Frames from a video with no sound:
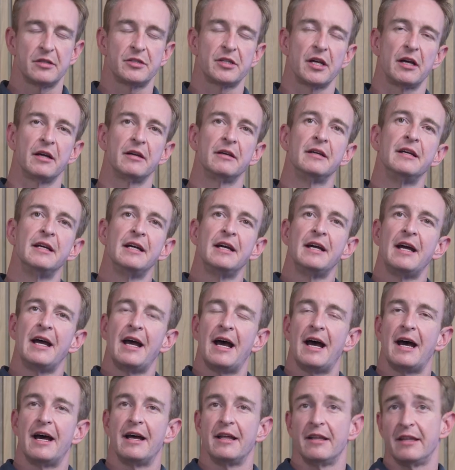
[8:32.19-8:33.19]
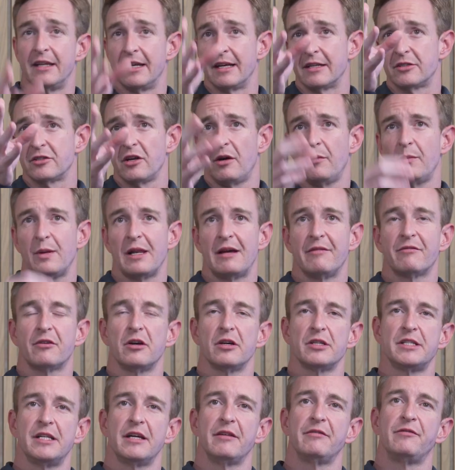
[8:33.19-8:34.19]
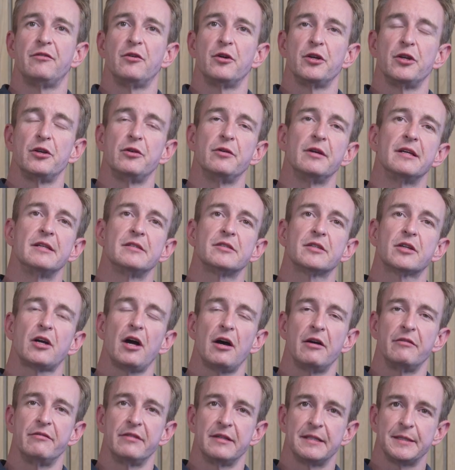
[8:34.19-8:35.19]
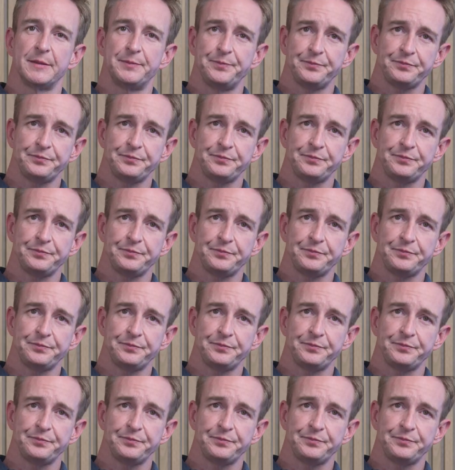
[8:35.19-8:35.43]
So the example I've got here for you is COVID.